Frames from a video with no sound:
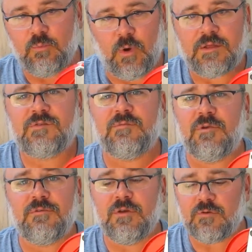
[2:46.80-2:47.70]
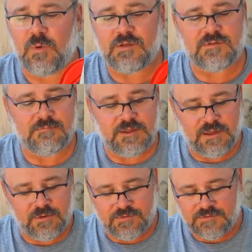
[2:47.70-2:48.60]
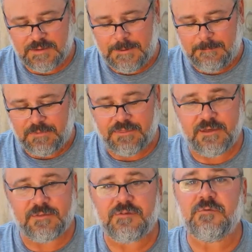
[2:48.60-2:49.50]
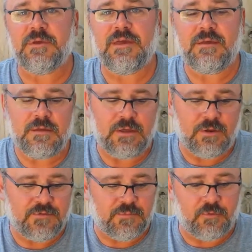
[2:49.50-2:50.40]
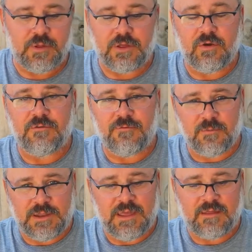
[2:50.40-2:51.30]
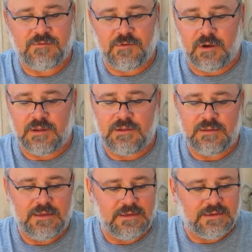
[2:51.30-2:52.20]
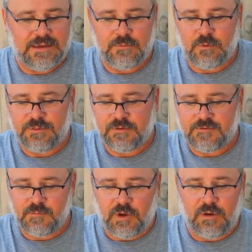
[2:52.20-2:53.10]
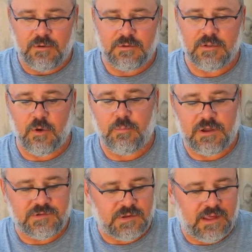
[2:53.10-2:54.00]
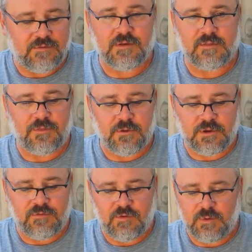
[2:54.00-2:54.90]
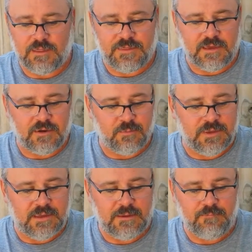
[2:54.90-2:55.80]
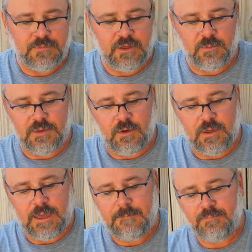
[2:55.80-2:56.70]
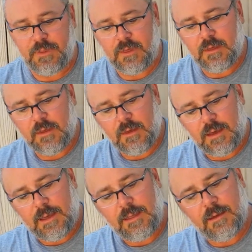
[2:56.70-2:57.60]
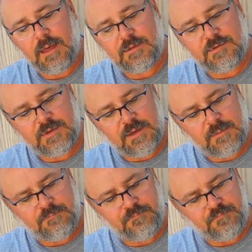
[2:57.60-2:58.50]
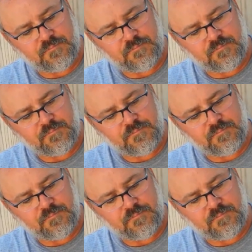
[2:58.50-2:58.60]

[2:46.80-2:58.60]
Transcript: watched some reviews, watched some videos. I think this will be something really good for me to get started, and with a small low pressure case like the 32, I think it'll be okay. I got I don't